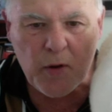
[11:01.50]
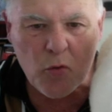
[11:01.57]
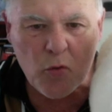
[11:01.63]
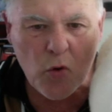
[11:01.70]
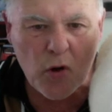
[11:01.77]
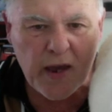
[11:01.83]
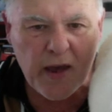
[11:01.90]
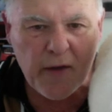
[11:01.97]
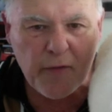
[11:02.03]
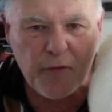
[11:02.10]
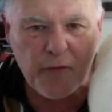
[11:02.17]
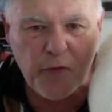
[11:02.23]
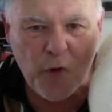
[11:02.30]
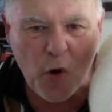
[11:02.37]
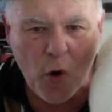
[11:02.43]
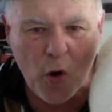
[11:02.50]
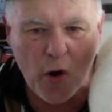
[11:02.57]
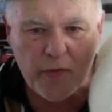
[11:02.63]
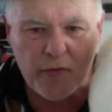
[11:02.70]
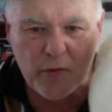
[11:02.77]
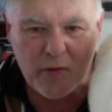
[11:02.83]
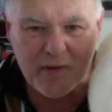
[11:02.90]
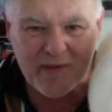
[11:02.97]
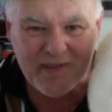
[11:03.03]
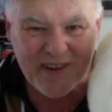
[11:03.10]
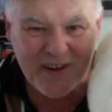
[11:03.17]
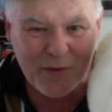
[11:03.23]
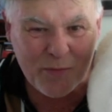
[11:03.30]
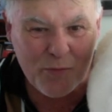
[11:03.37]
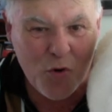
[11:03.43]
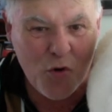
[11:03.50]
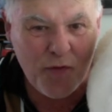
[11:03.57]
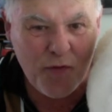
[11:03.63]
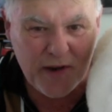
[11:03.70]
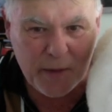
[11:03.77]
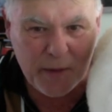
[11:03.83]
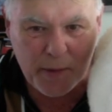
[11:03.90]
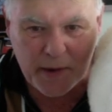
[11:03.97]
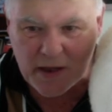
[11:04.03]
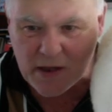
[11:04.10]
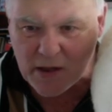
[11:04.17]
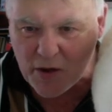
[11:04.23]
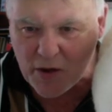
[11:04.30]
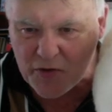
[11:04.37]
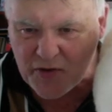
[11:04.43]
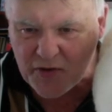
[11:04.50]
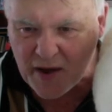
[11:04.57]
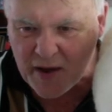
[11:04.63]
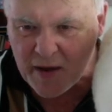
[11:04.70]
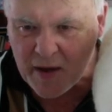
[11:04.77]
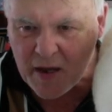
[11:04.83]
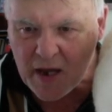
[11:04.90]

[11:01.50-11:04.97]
rook f4. I thought, I'll move in a bit closer.